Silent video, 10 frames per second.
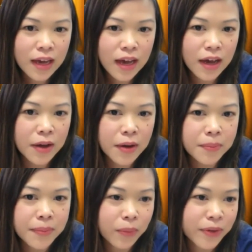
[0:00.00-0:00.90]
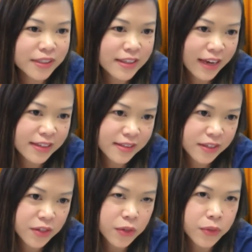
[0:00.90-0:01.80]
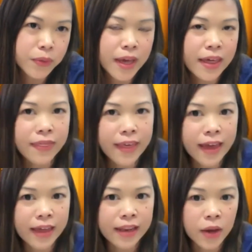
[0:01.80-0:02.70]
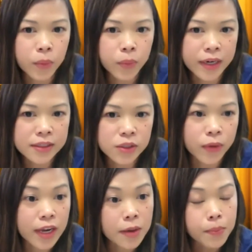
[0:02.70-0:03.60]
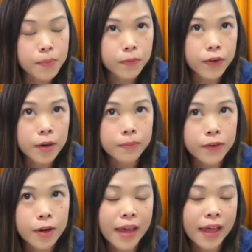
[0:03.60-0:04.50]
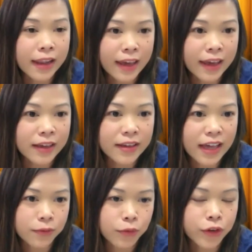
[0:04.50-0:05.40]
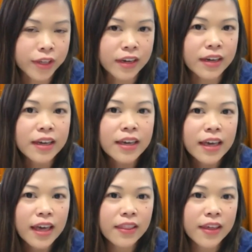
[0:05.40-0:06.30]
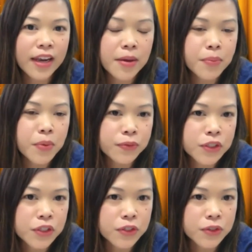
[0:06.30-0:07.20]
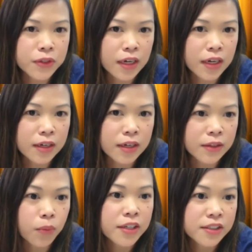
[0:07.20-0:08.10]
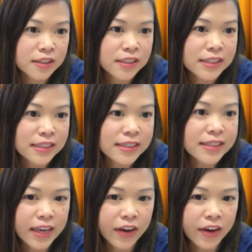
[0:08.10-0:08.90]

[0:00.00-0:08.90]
I worked in the ICU, and then I worked when I'm from LA, California, and then I moved to the Washington D.C.